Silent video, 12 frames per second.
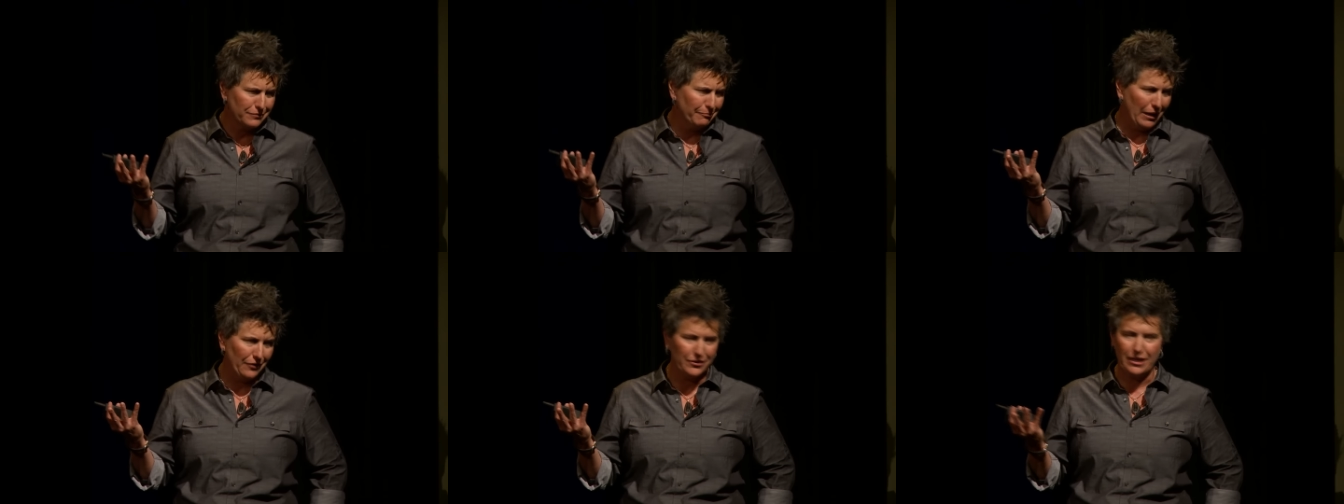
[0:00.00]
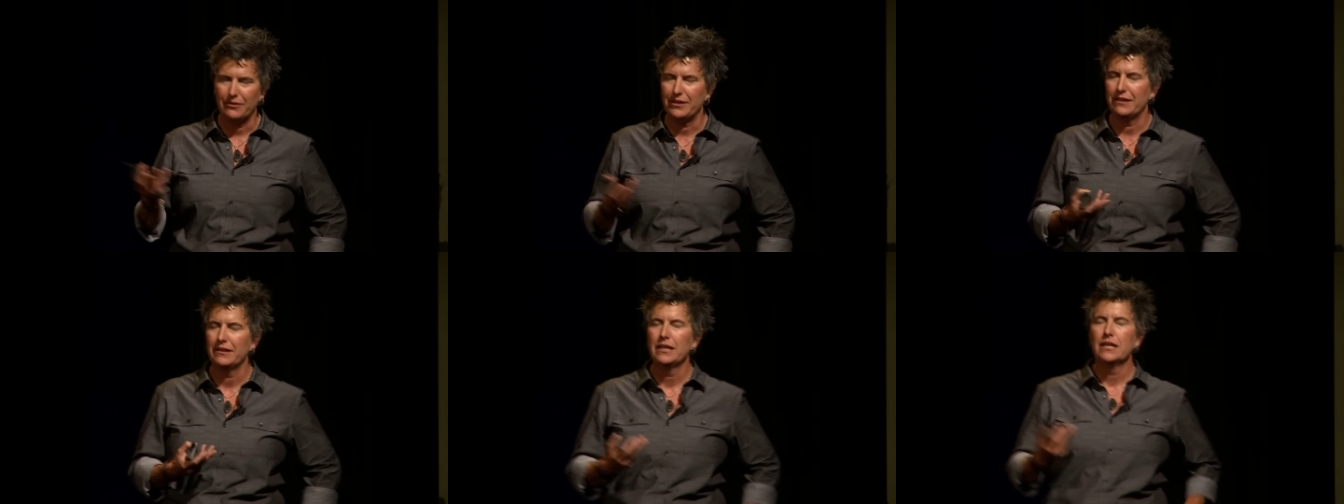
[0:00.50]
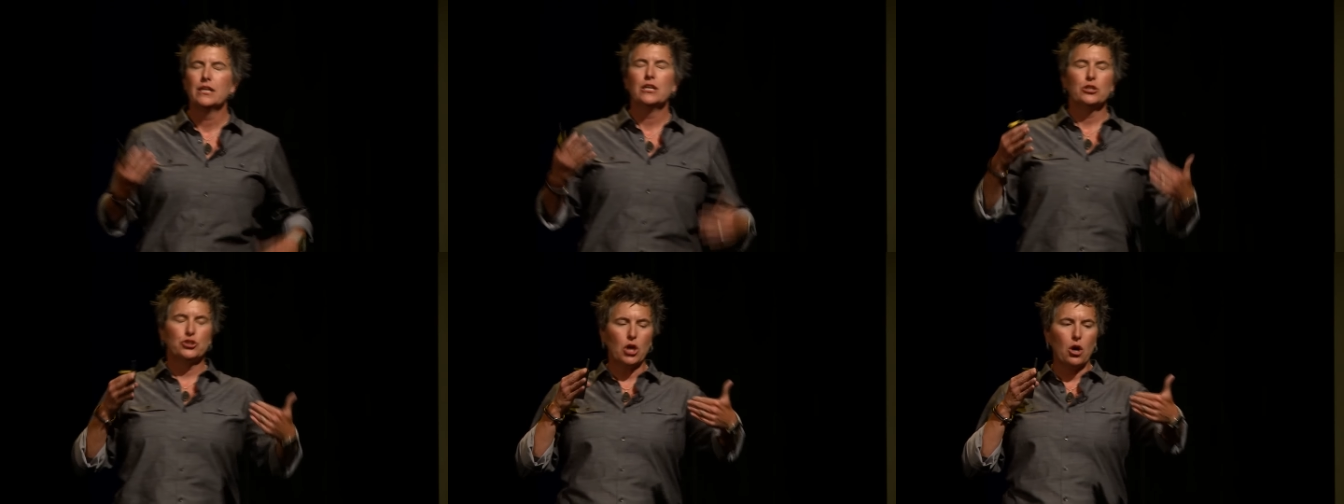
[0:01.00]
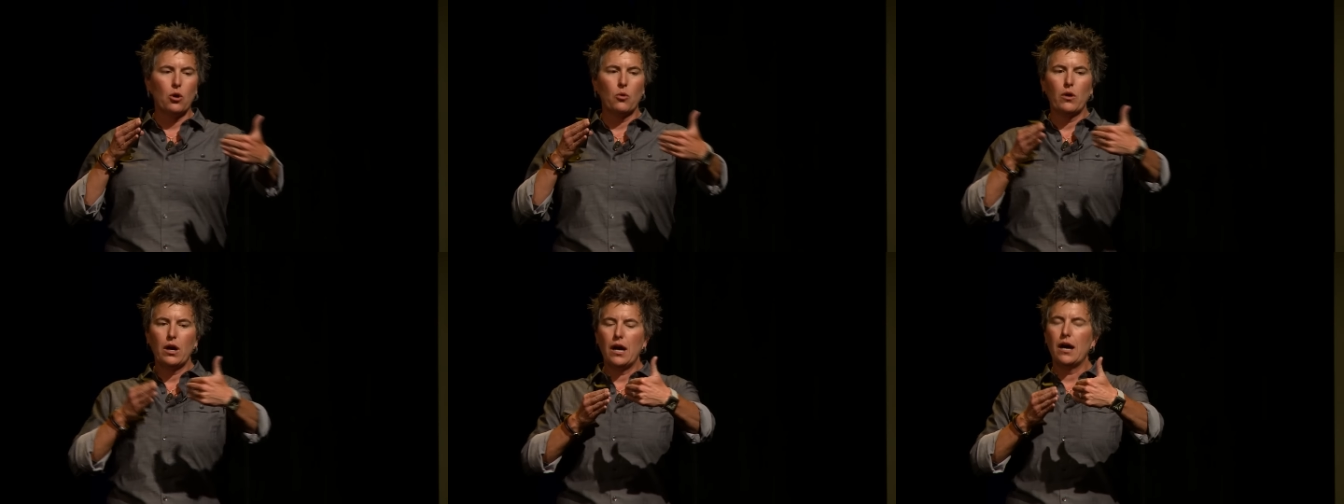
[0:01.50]
miles an hour here. So,
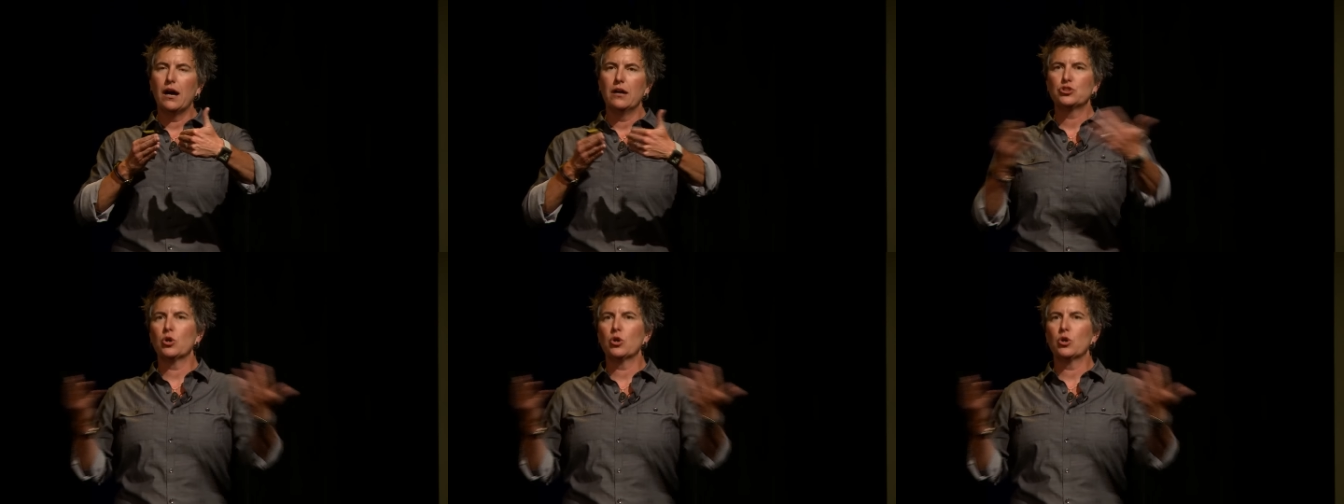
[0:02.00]
uh,